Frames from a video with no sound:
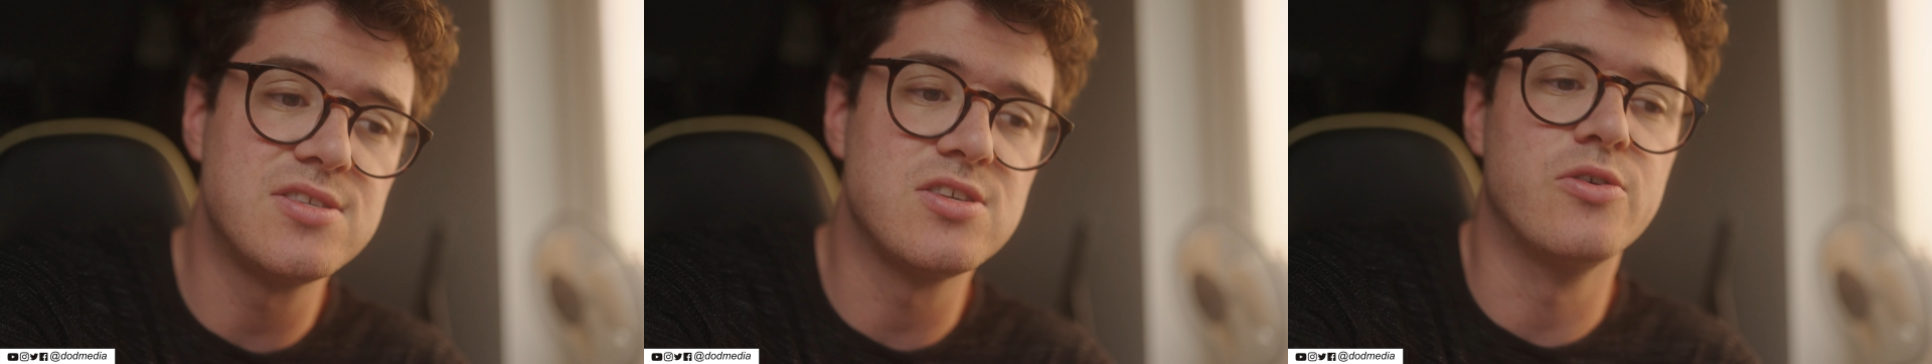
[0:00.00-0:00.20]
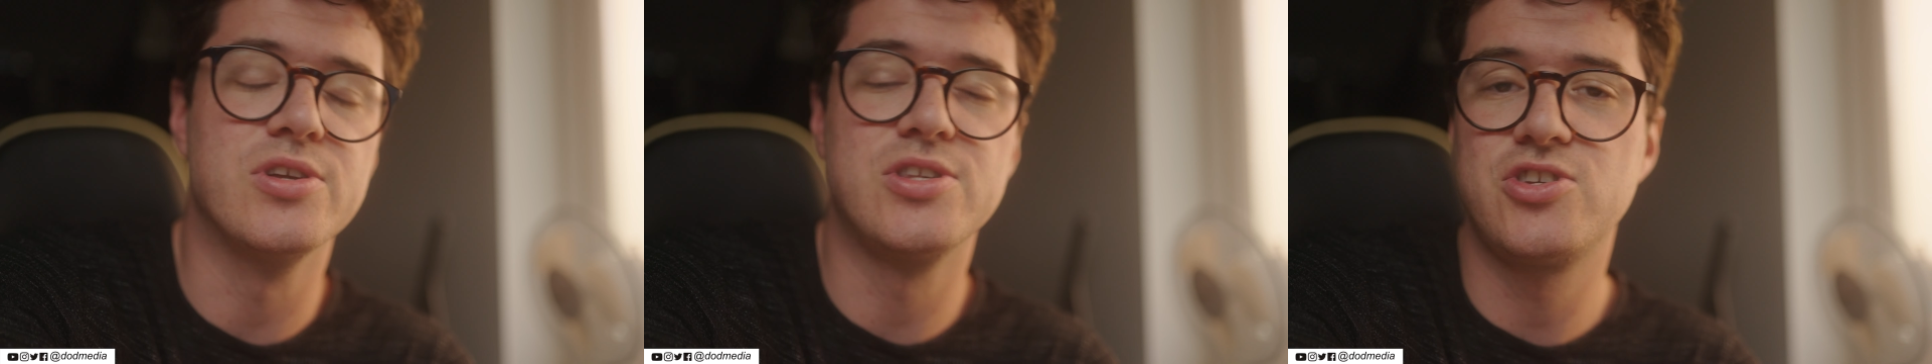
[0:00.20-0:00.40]

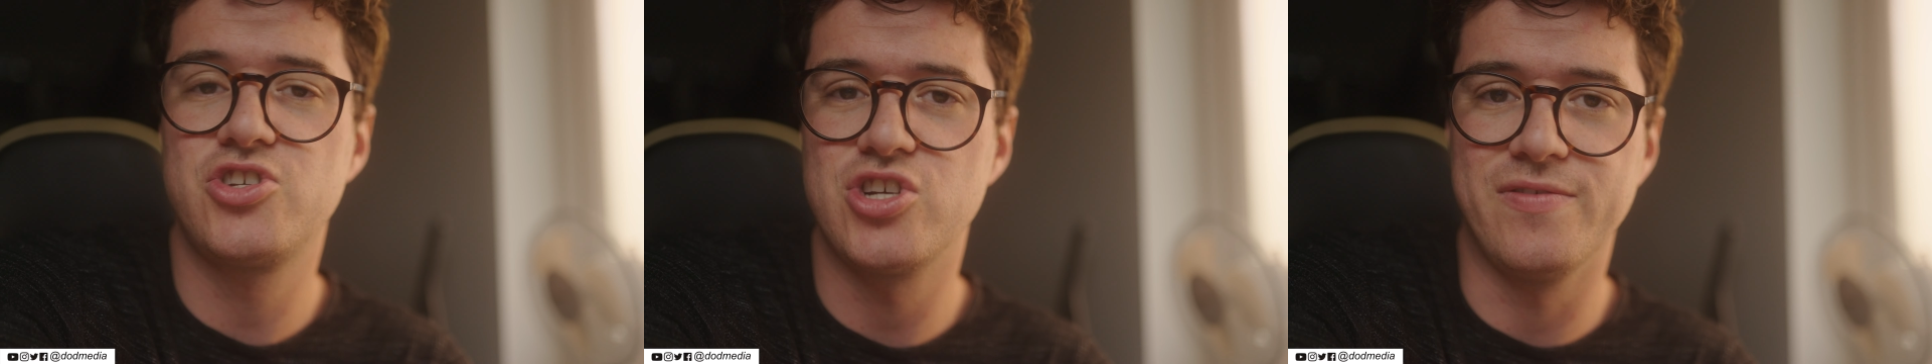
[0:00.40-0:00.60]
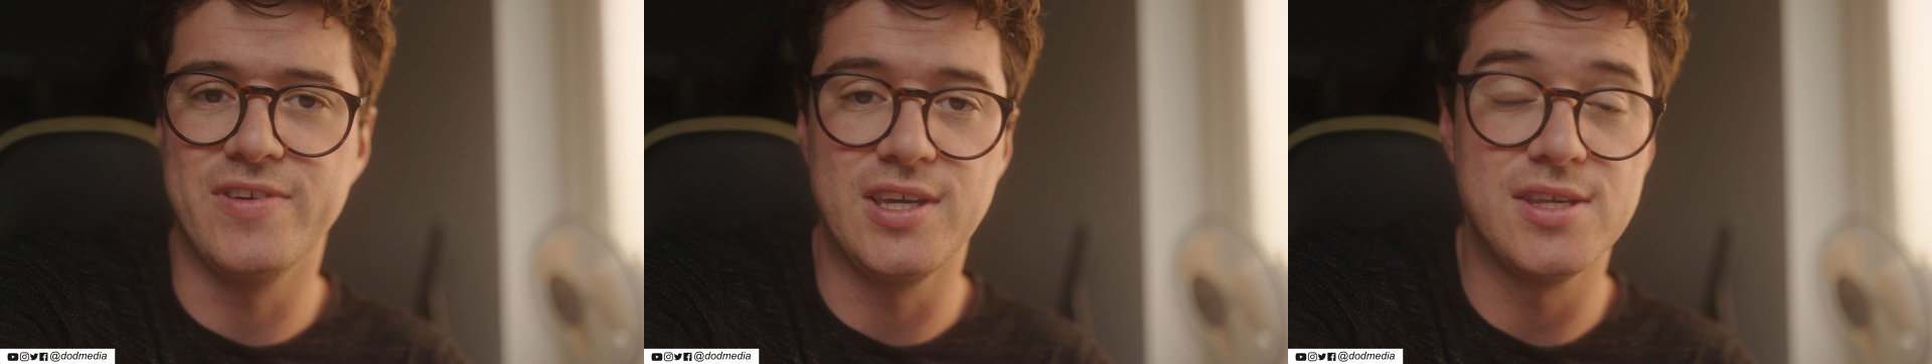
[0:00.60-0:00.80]
so it's
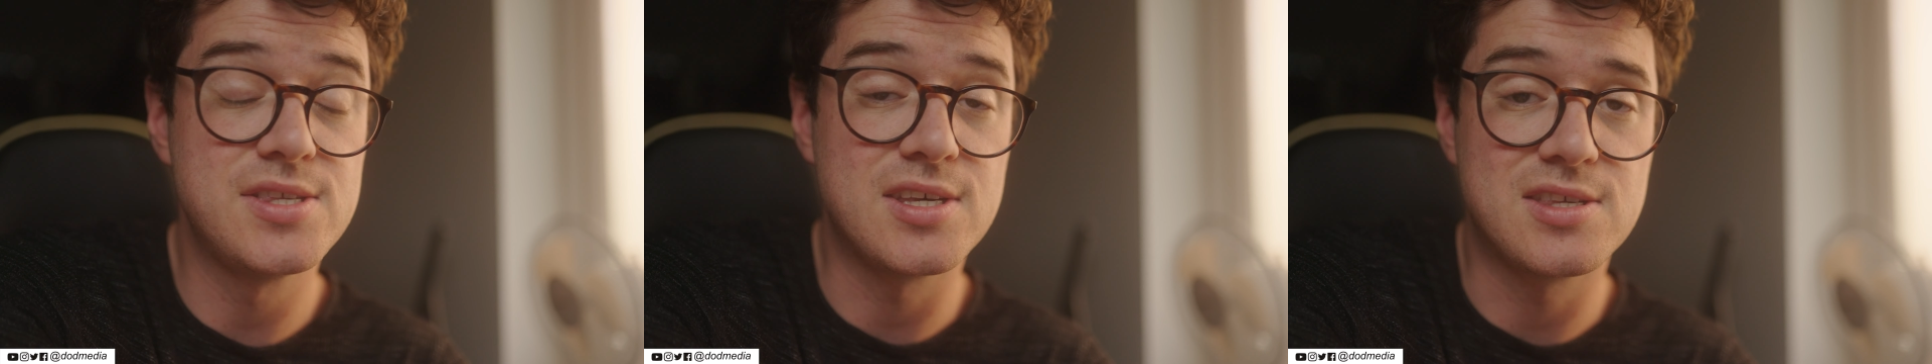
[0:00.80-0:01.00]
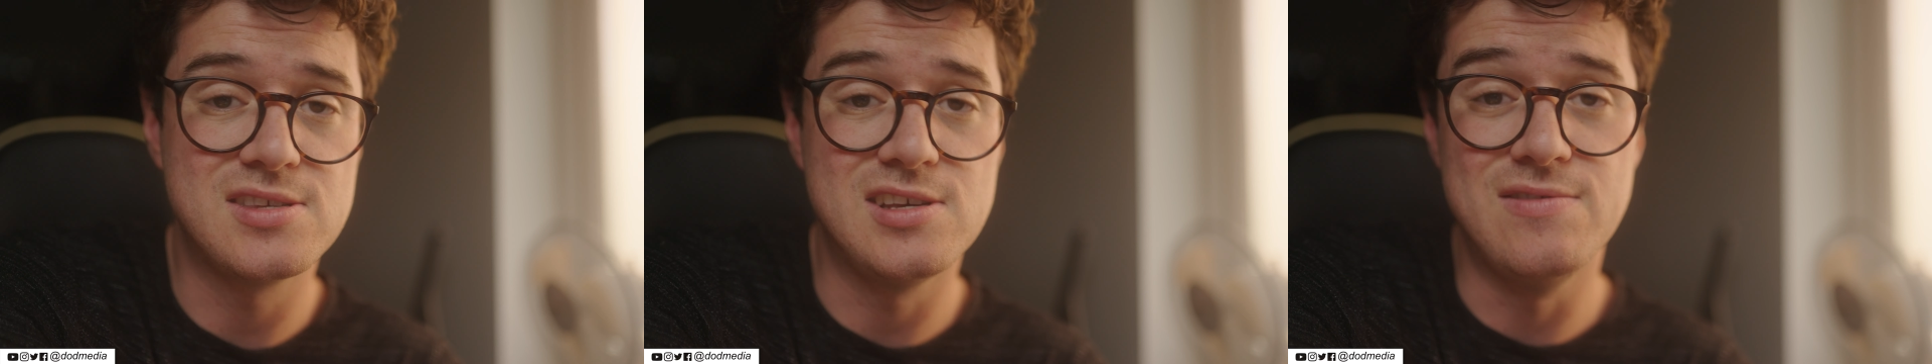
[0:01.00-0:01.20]
shoving
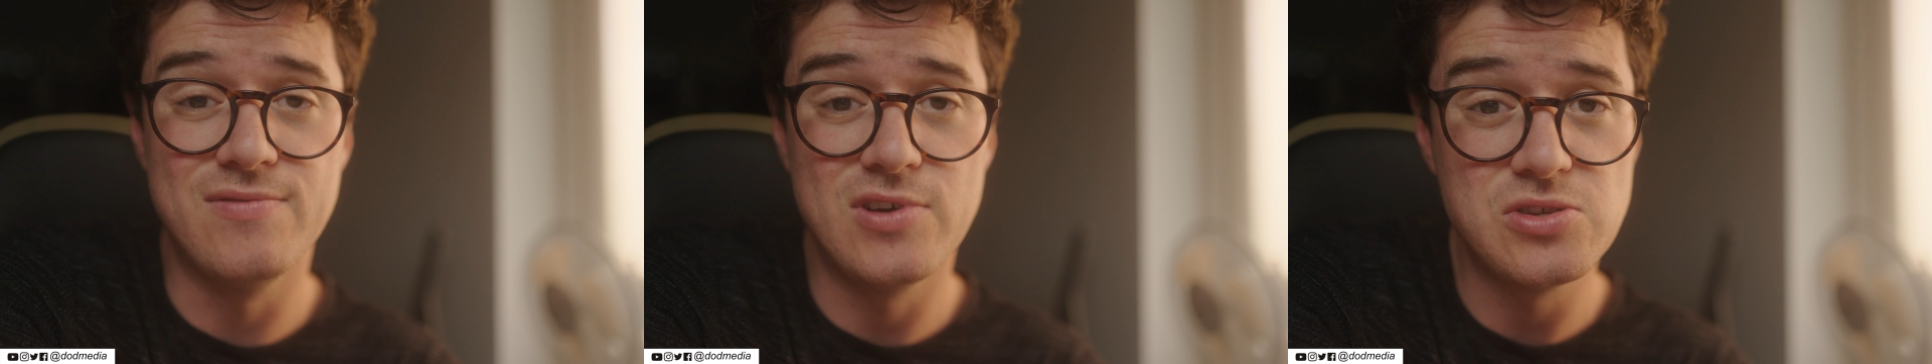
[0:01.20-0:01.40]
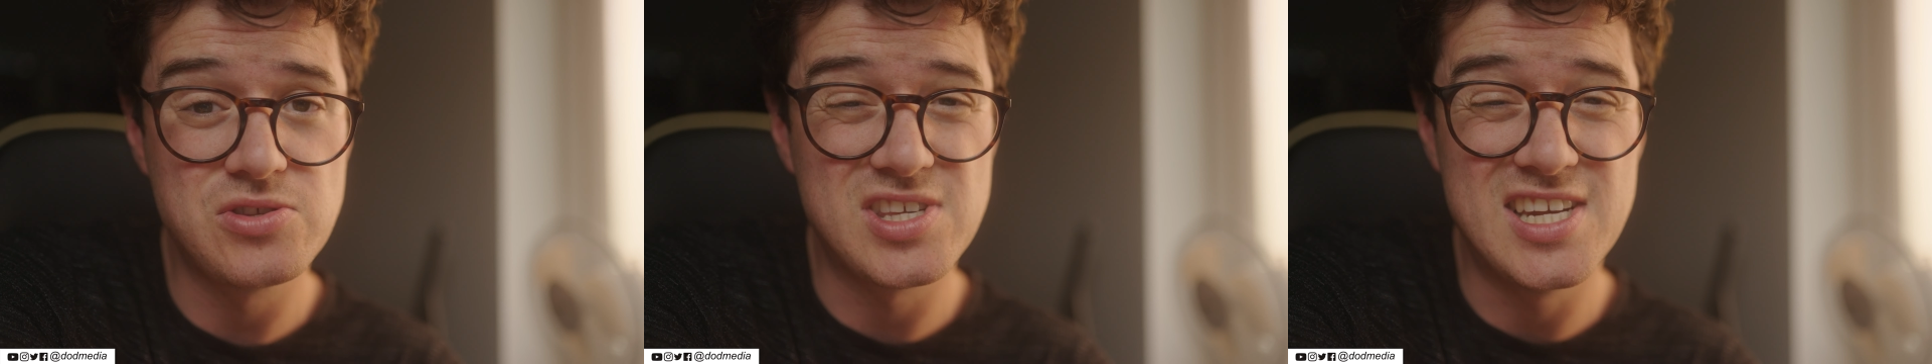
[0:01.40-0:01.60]
16
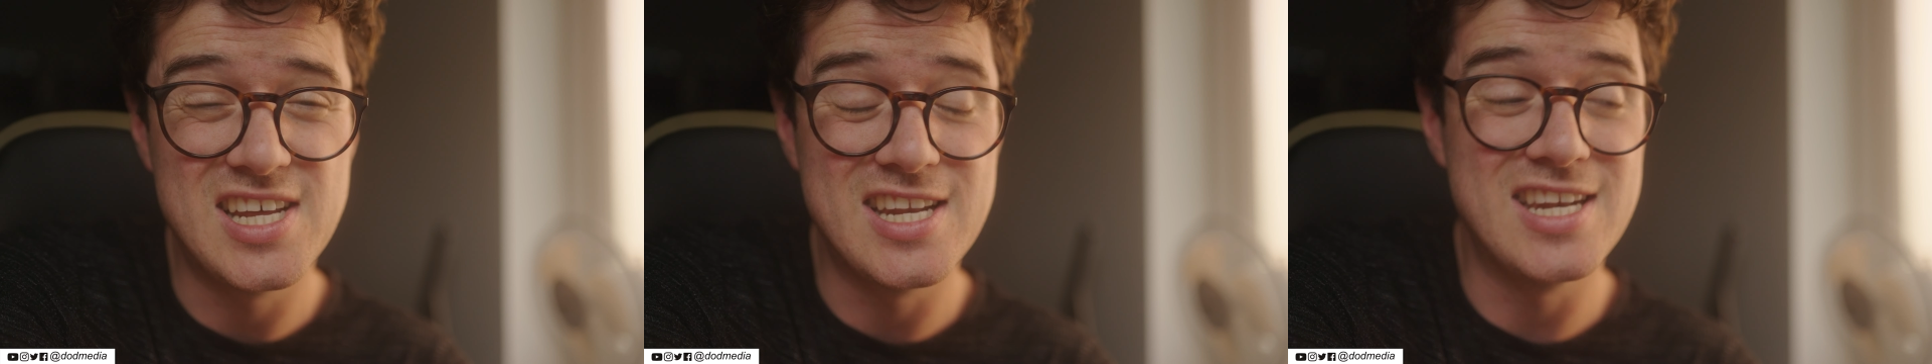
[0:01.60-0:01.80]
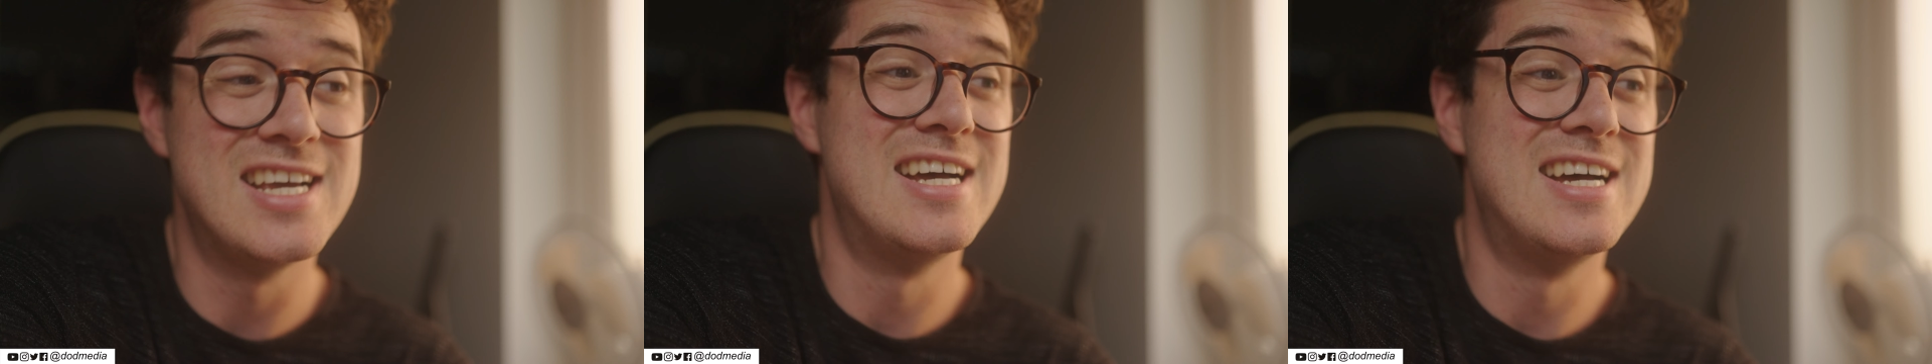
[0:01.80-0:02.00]
volts in it,